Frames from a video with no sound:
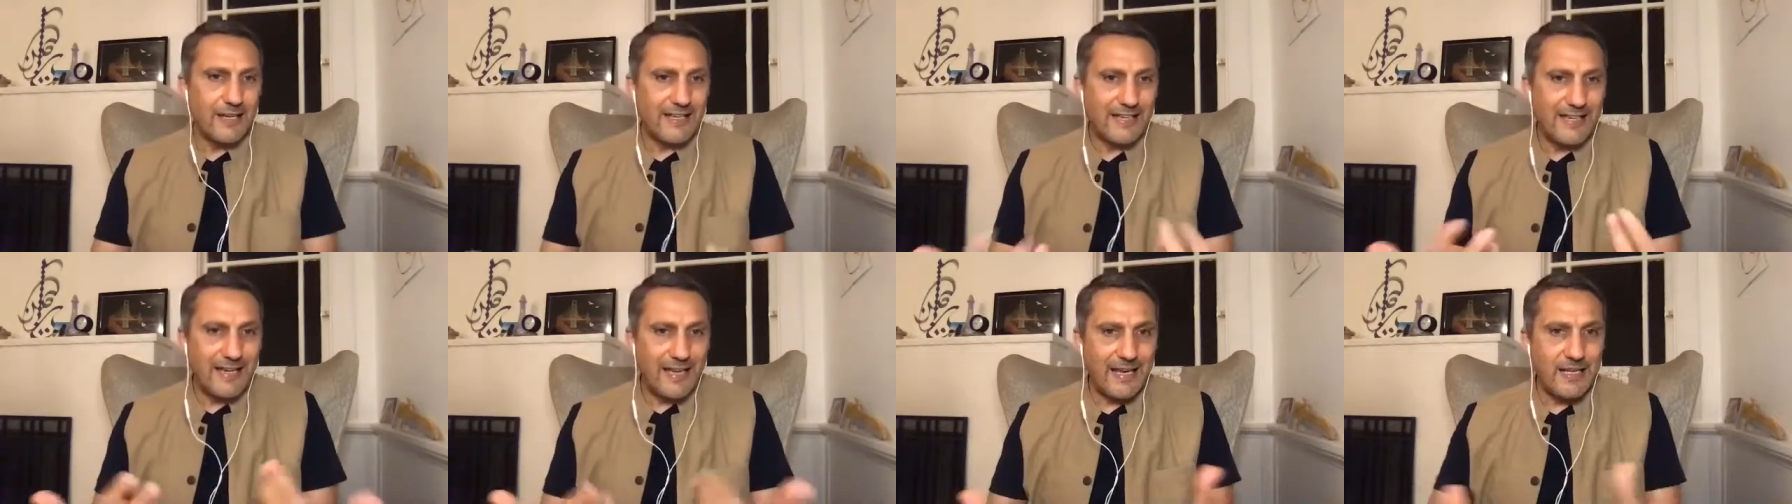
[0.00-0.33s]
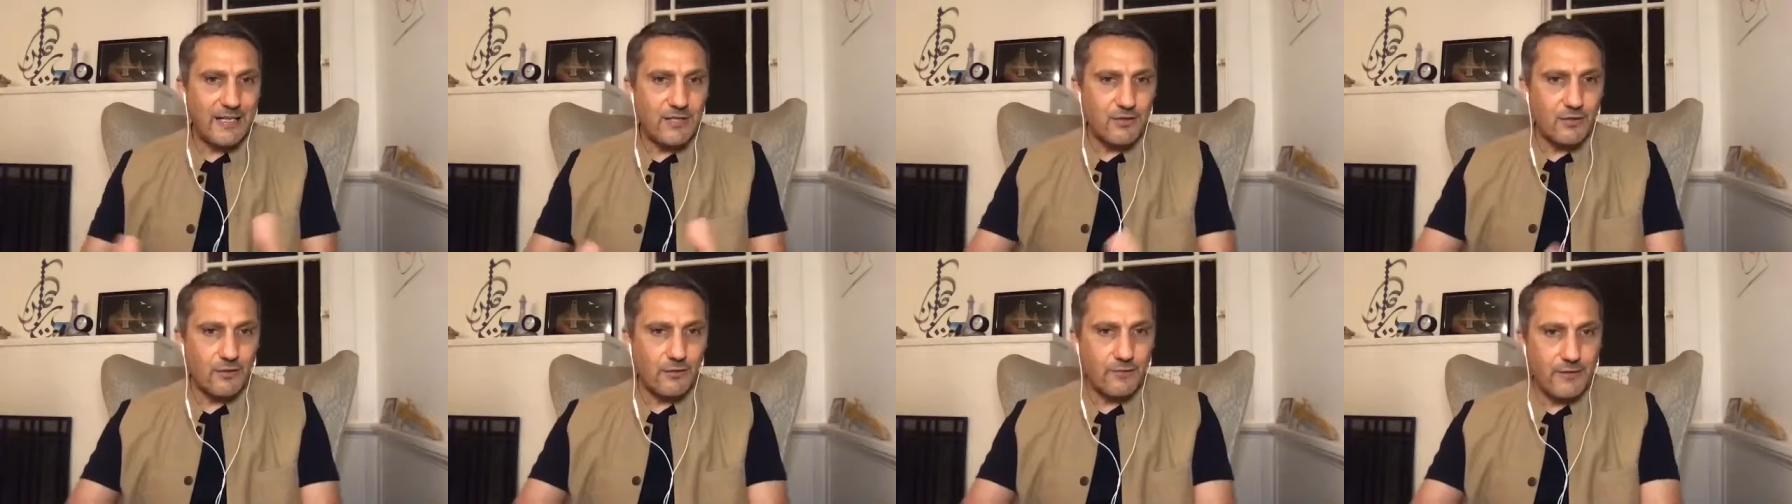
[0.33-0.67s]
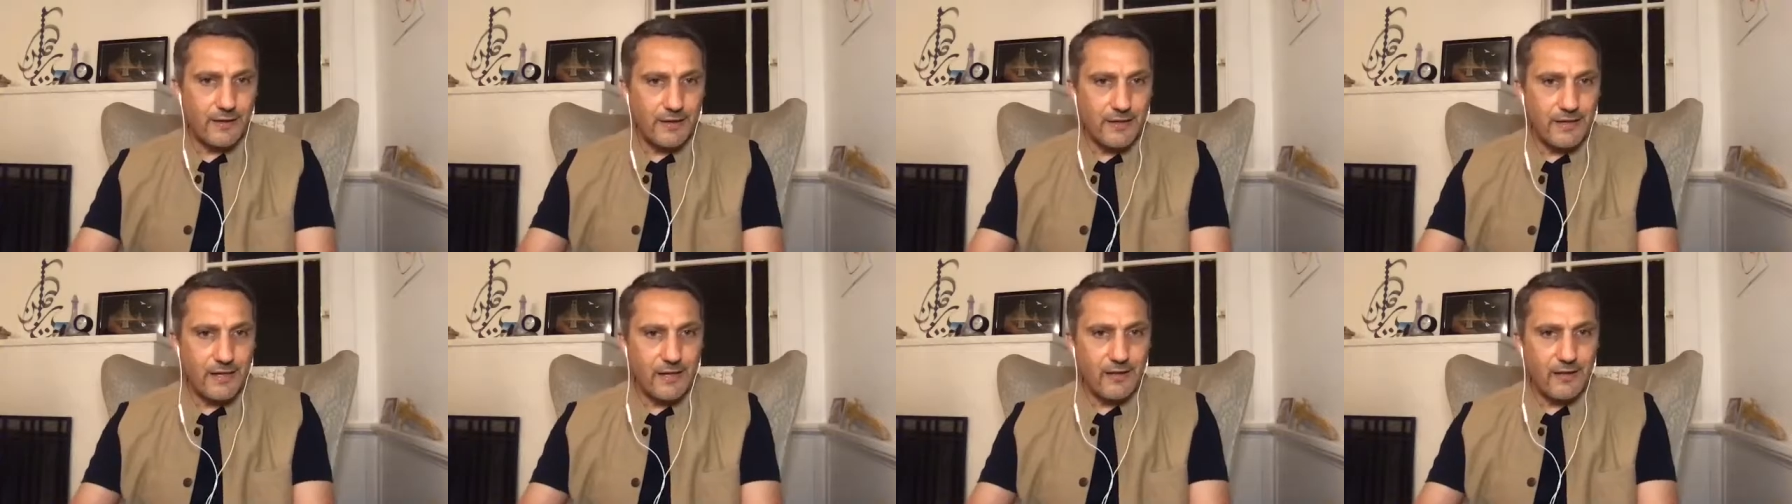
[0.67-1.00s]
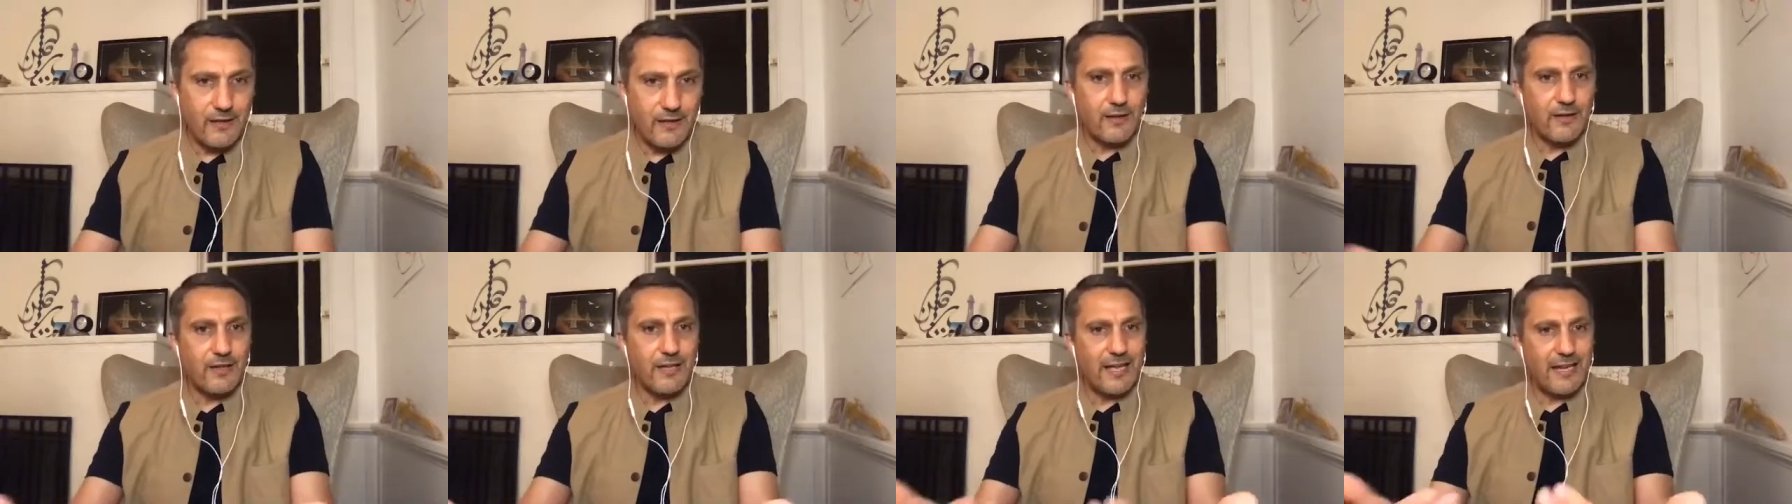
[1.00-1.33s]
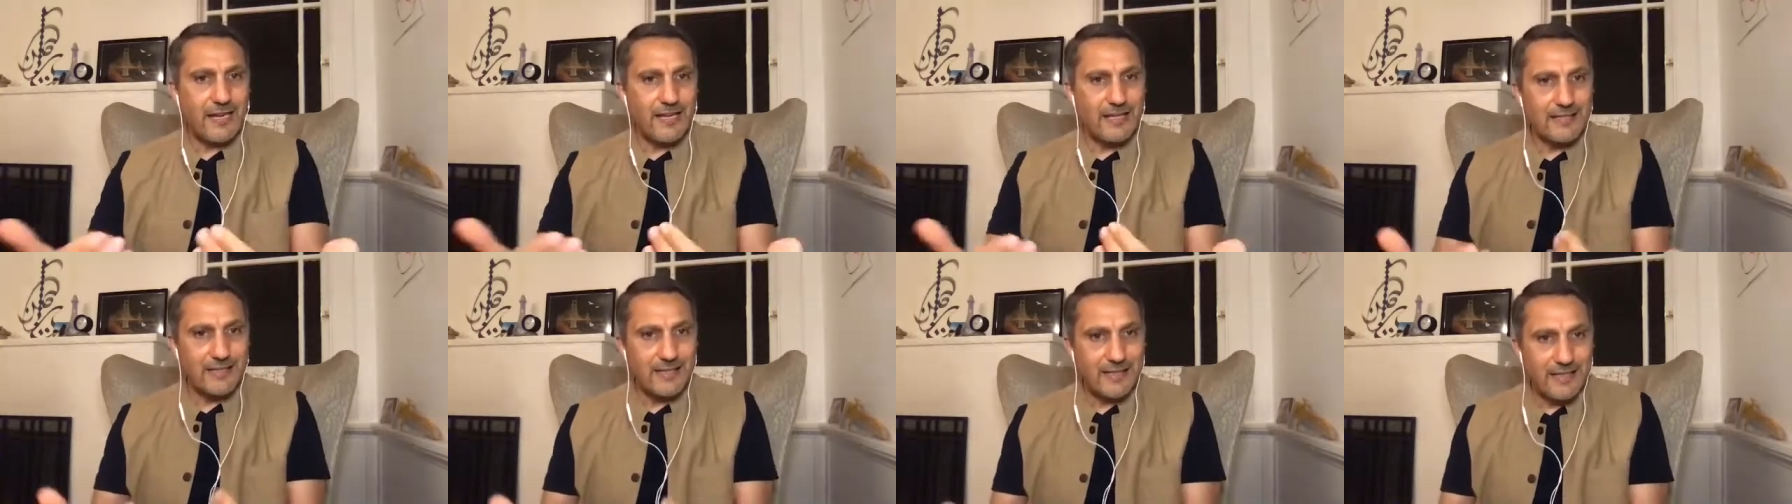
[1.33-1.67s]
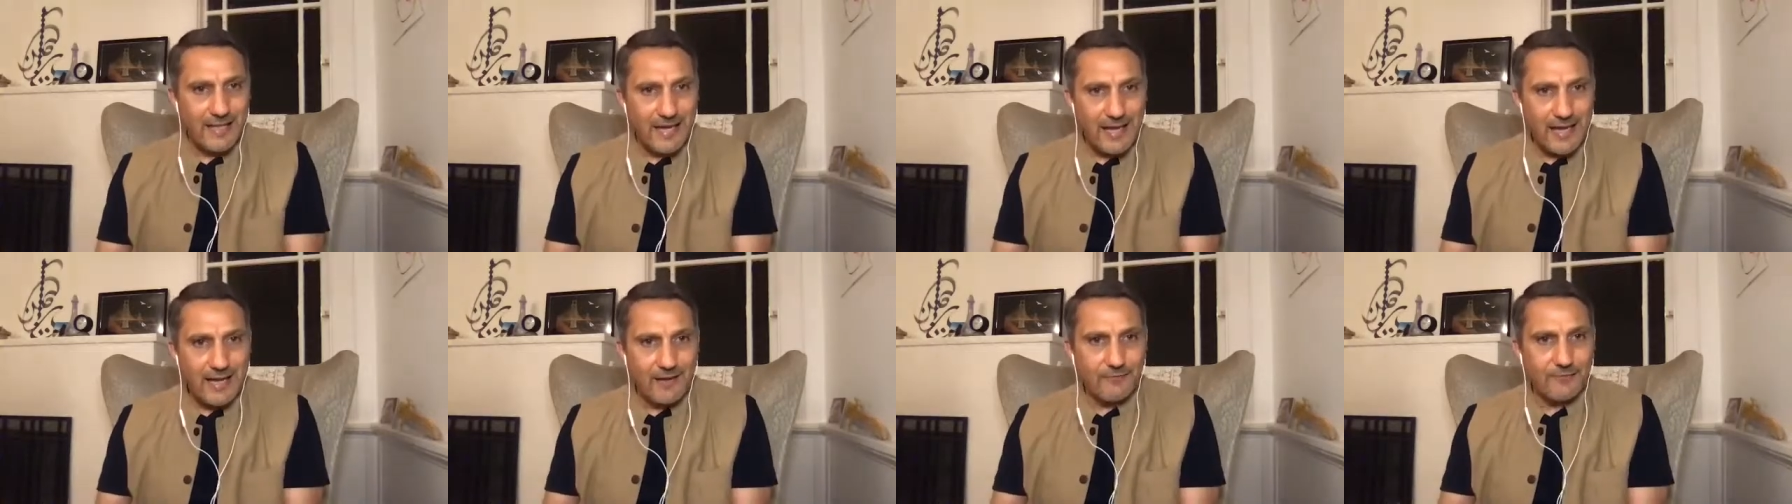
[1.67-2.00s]
gaze of another that is
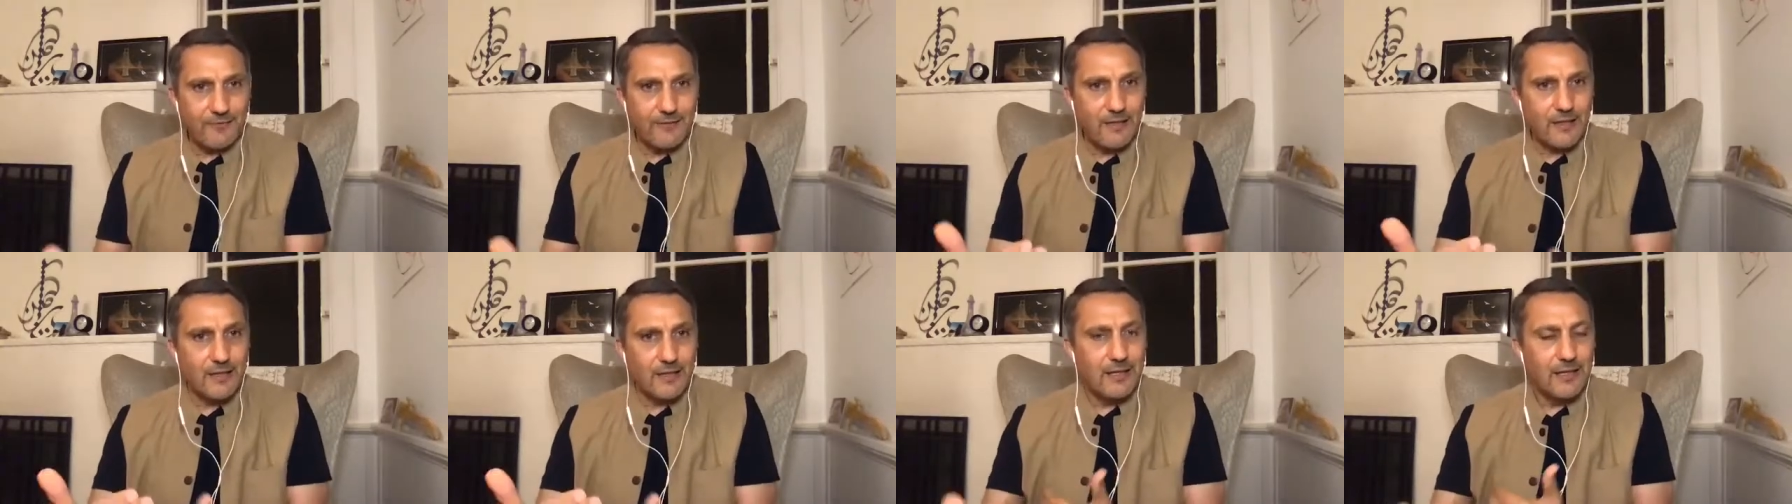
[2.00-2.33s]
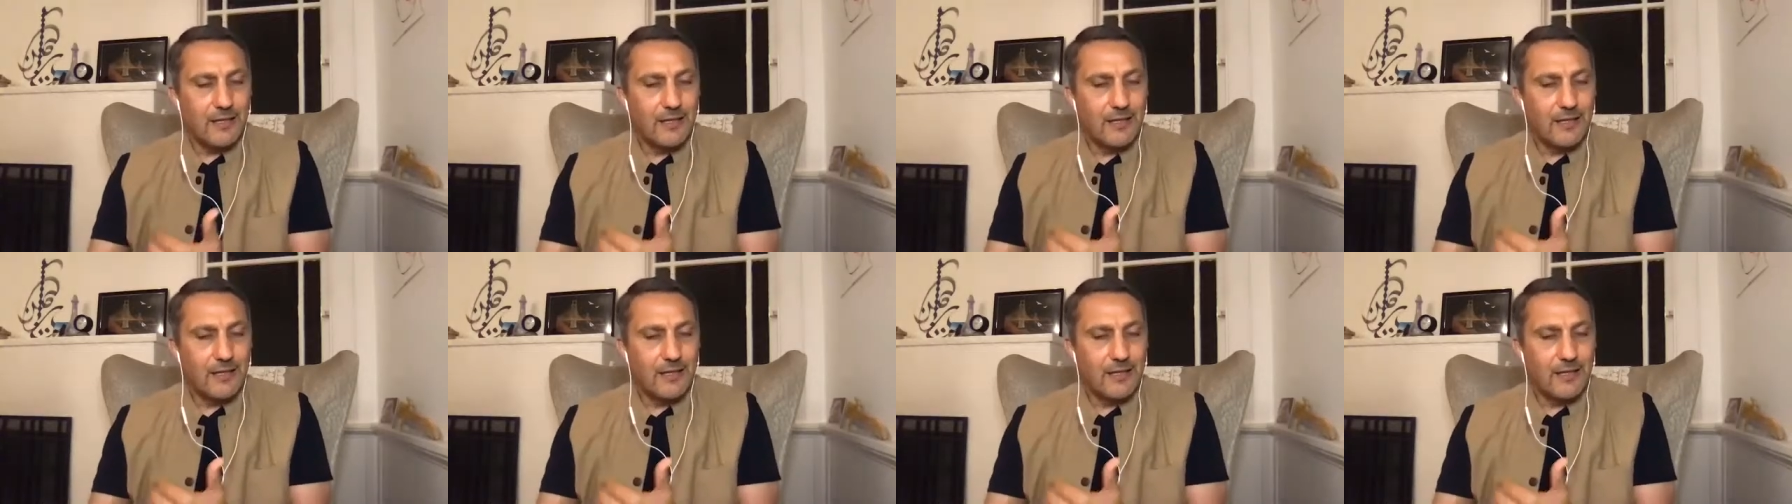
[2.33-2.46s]
laughing